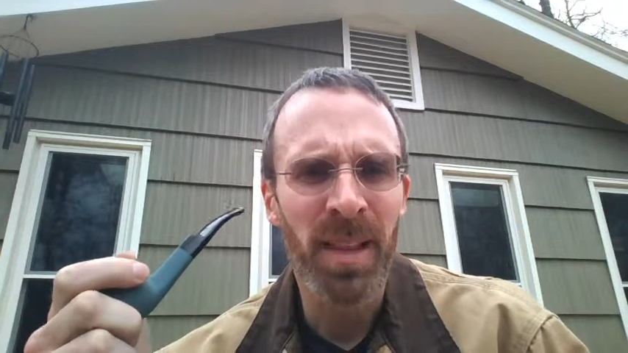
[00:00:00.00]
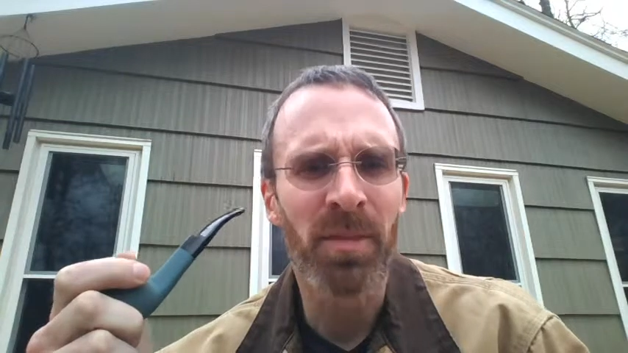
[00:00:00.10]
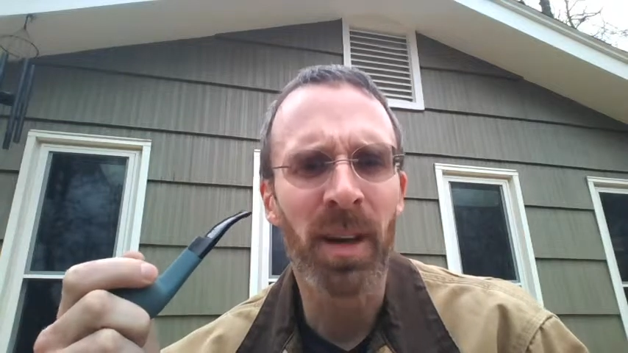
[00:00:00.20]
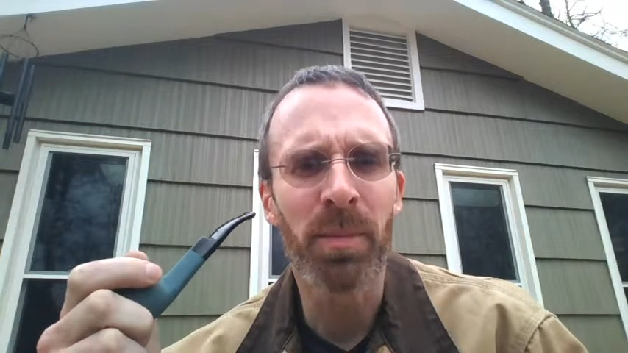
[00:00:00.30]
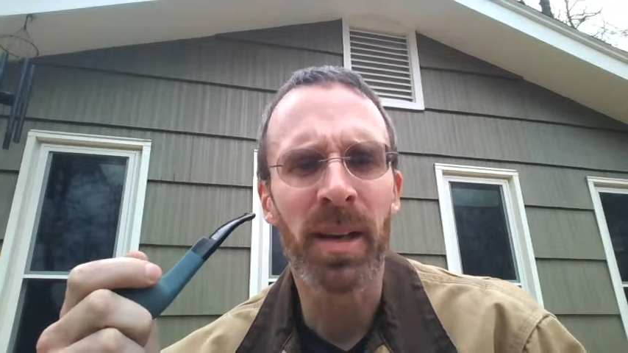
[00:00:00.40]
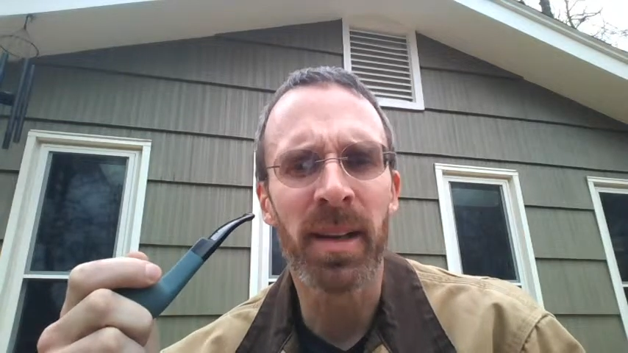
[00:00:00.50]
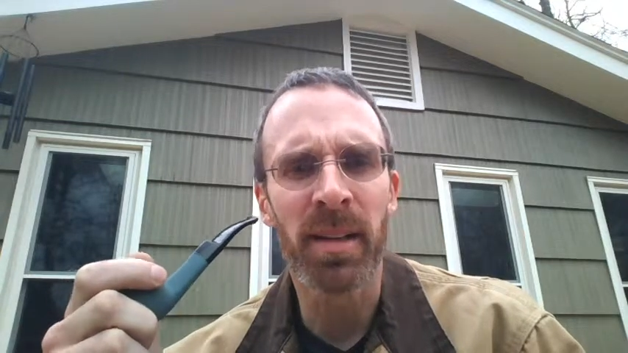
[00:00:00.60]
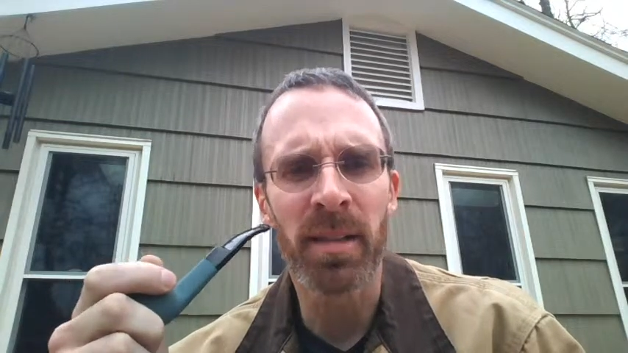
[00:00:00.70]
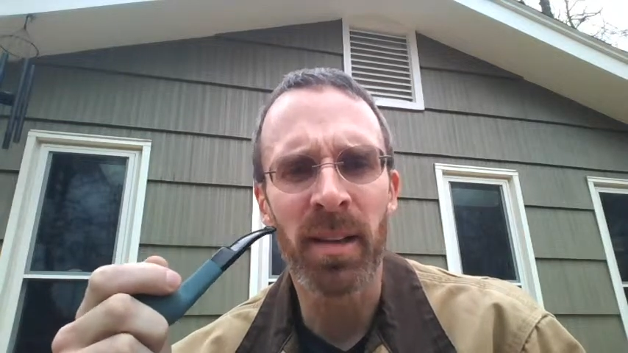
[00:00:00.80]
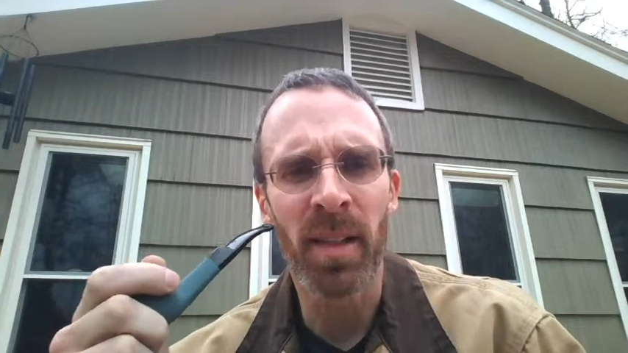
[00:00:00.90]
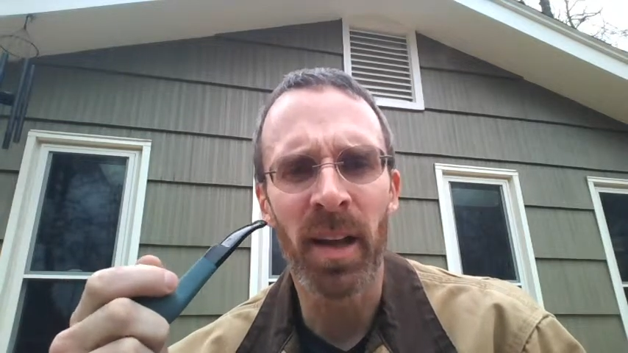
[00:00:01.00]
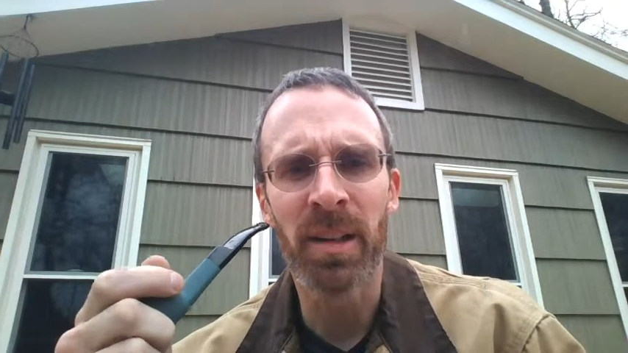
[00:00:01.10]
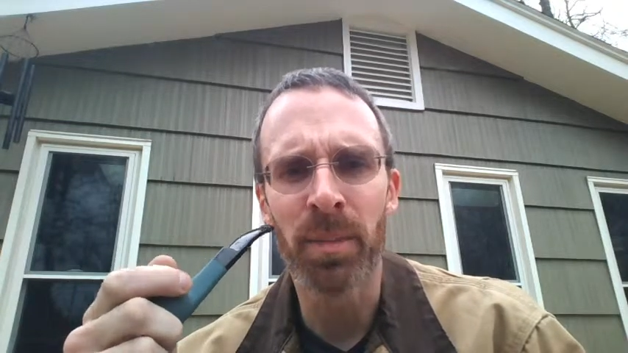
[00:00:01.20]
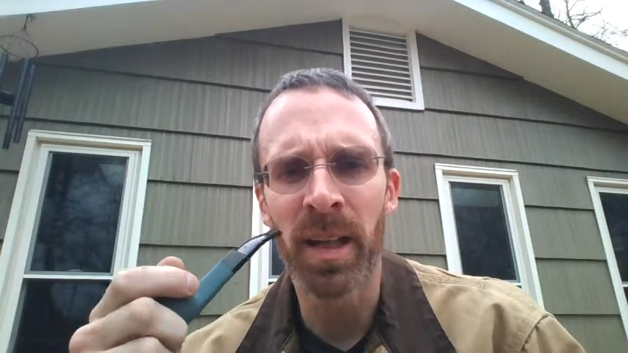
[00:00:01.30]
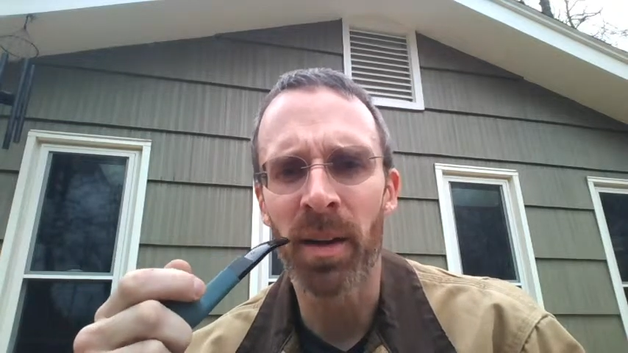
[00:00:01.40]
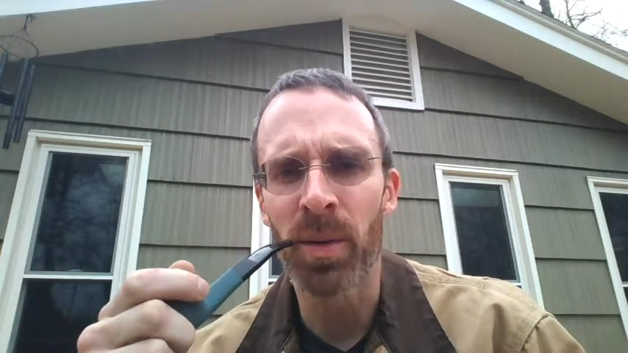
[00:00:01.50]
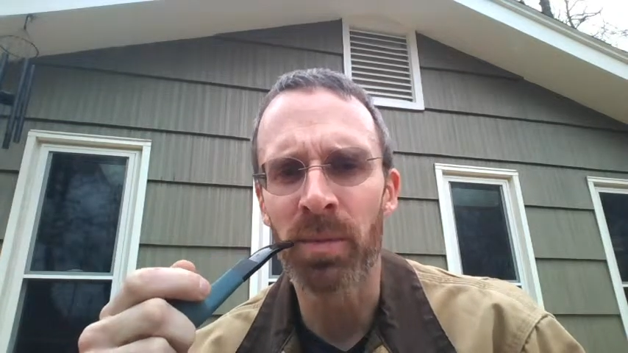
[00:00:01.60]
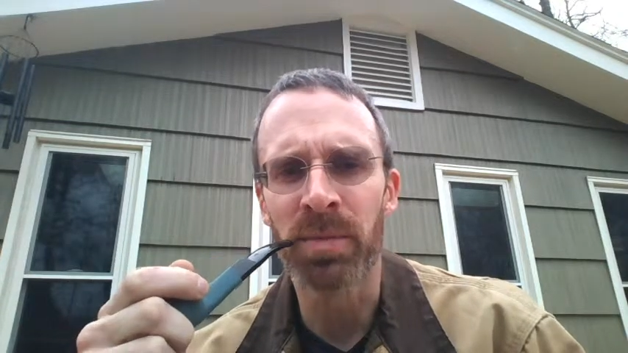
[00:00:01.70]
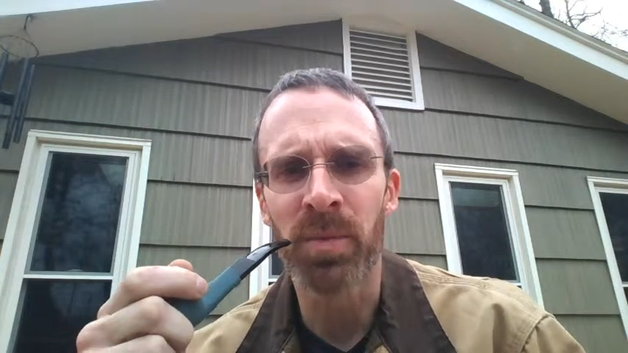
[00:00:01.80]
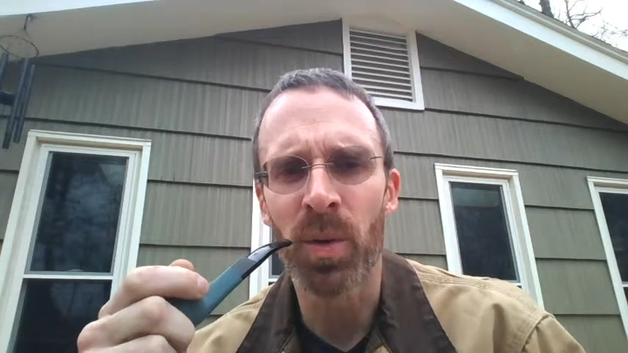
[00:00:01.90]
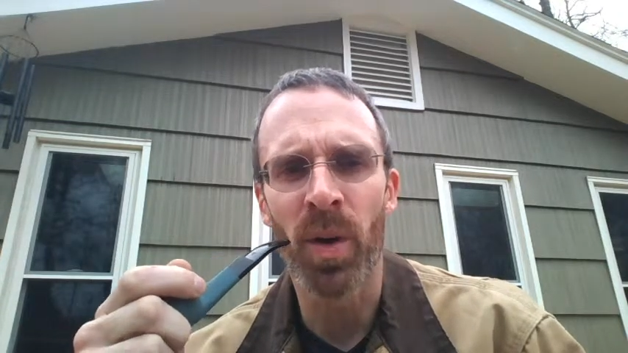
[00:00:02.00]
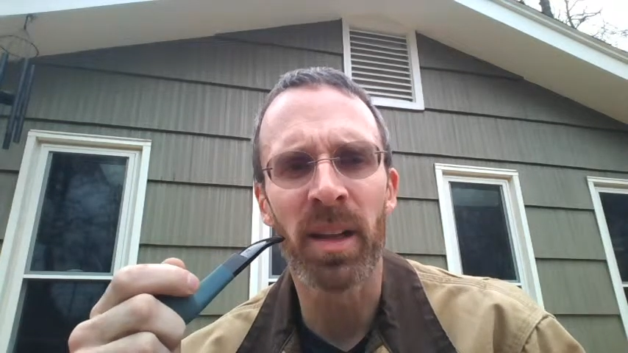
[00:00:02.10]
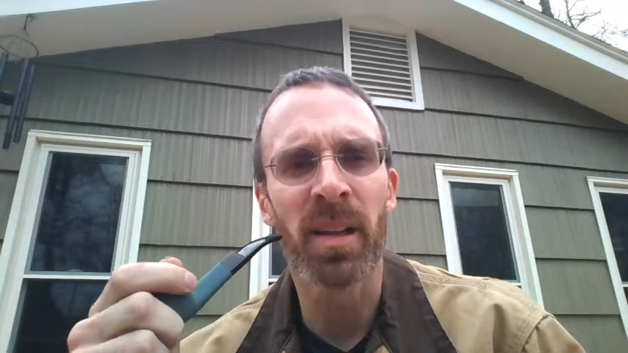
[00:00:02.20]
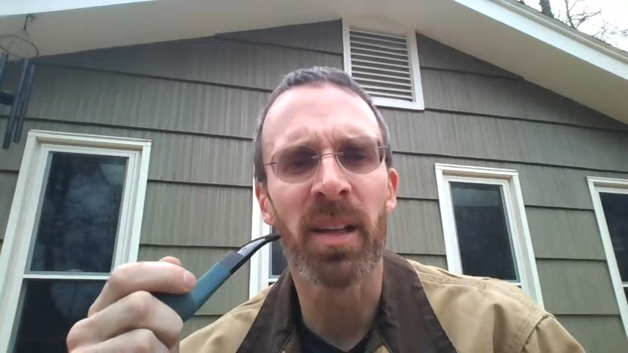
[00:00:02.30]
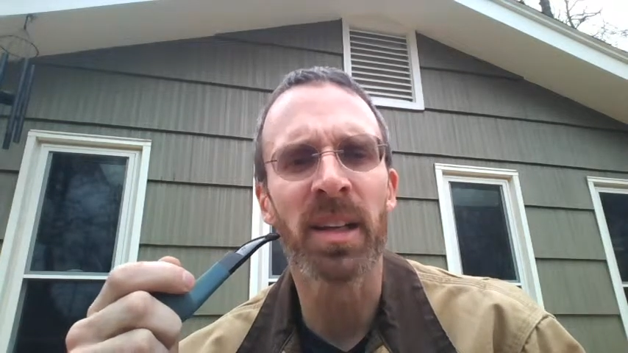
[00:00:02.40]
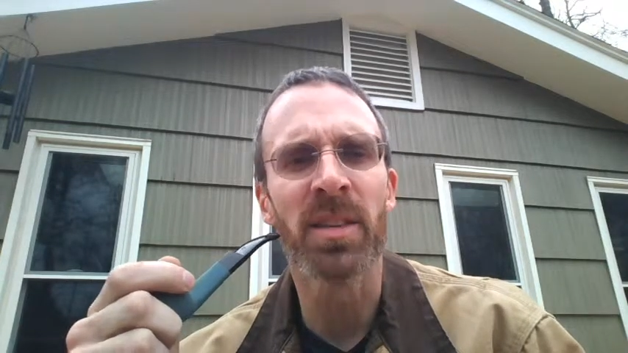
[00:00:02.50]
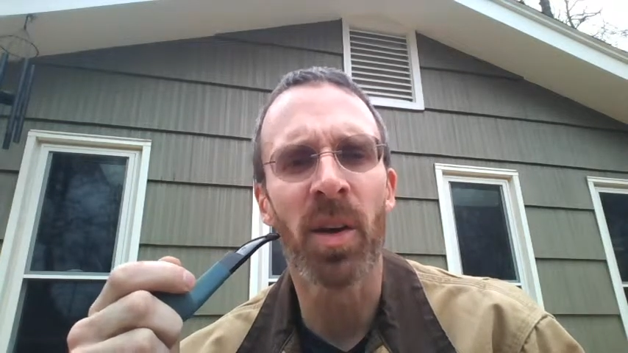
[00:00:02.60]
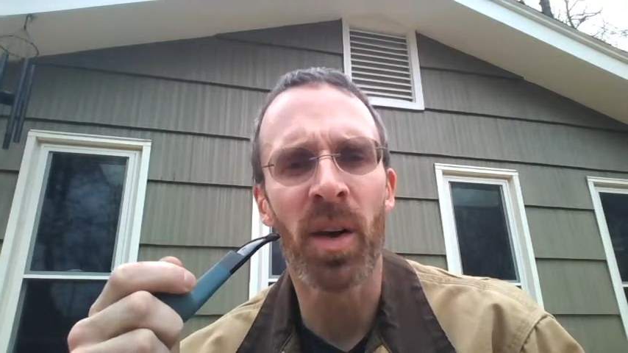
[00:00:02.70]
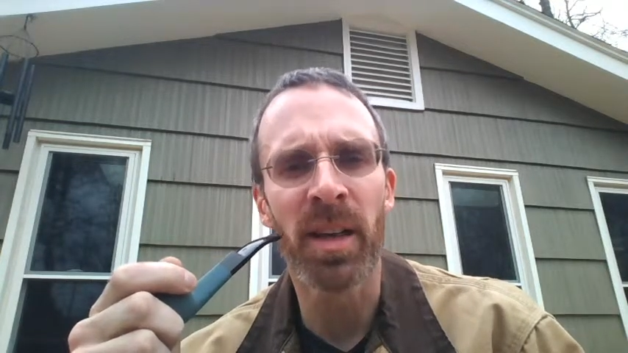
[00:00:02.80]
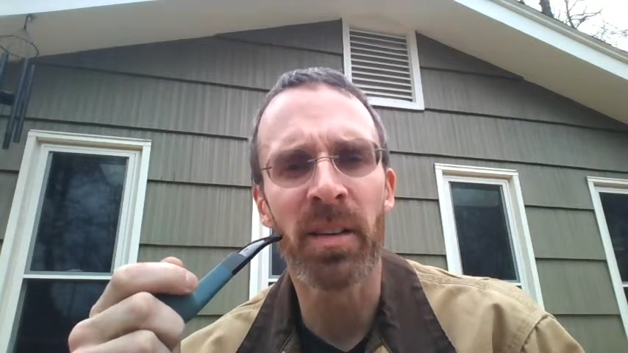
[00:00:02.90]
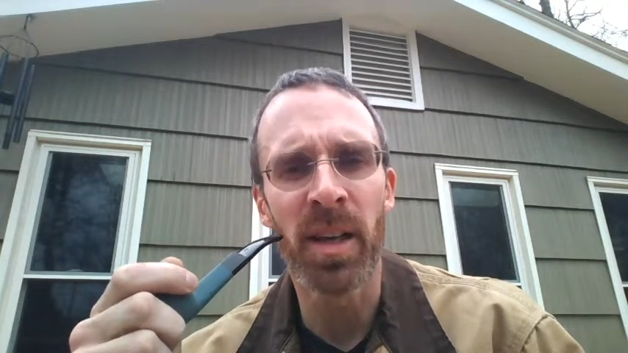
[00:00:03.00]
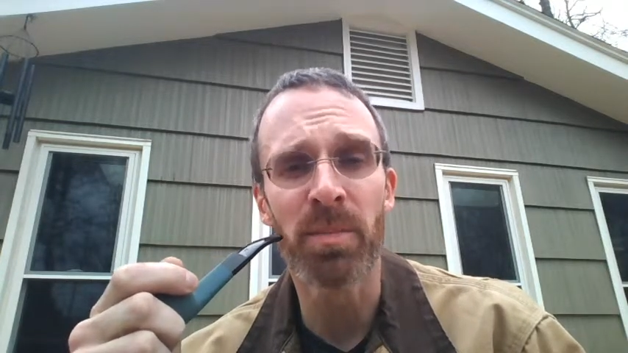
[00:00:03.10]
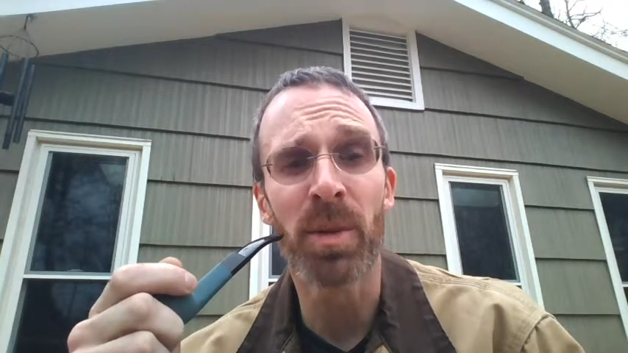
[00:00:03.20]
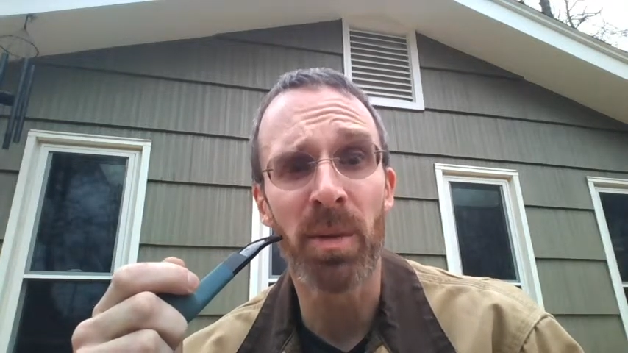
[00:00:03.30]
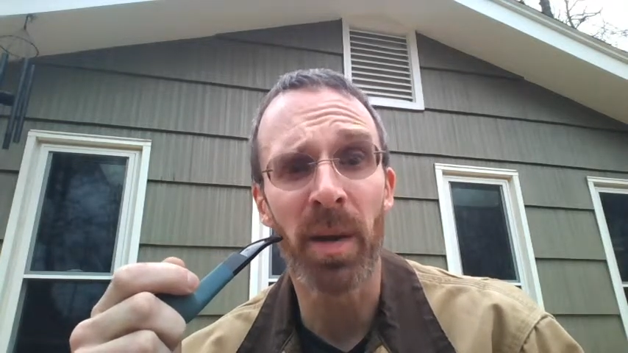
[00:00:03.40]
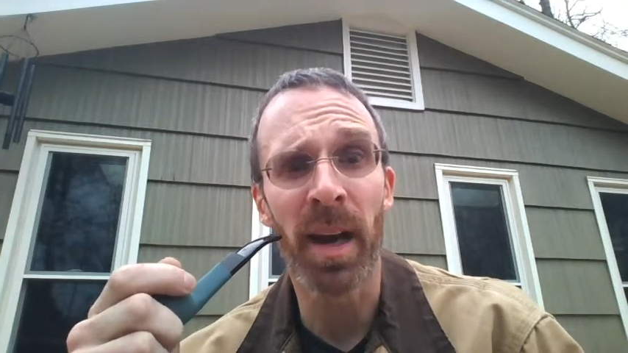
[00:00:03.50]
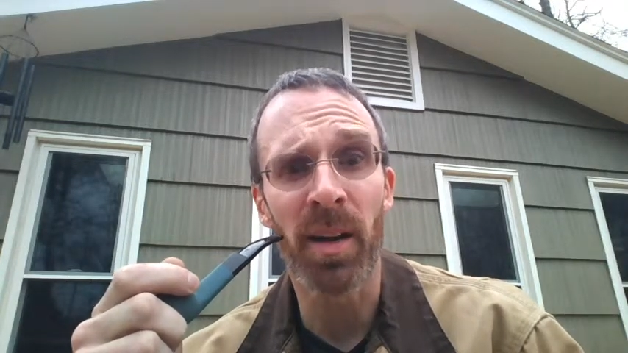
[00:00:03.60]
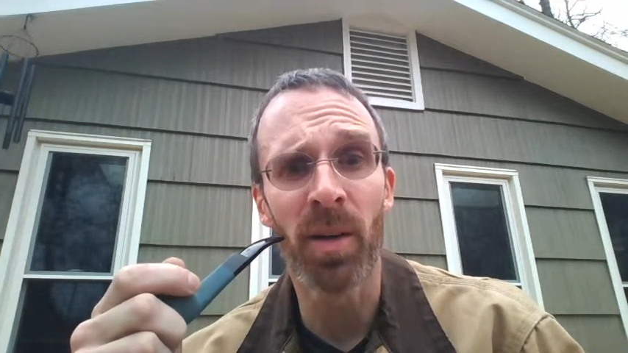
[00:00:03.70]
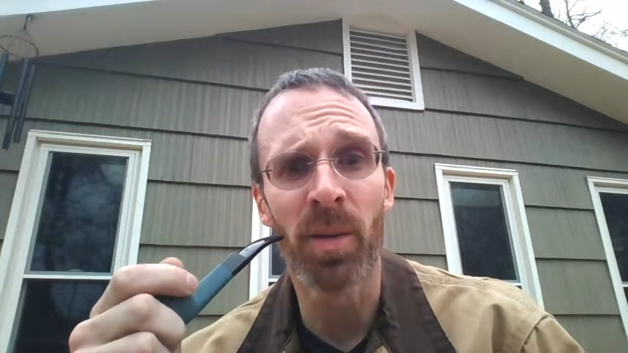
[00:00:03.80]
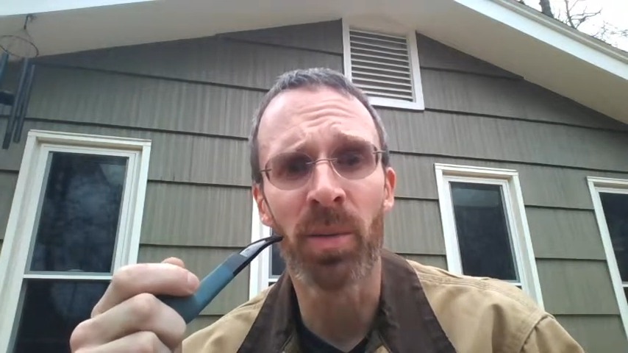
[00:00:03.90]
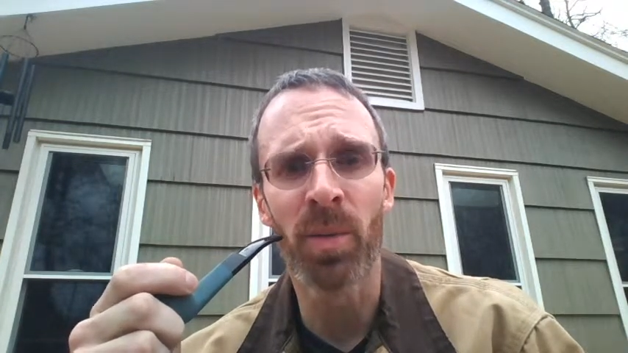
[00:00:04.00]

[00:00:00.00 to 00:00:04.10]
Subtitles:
if anybody can enlighten me, I would greatly like to know how you keep your tobacco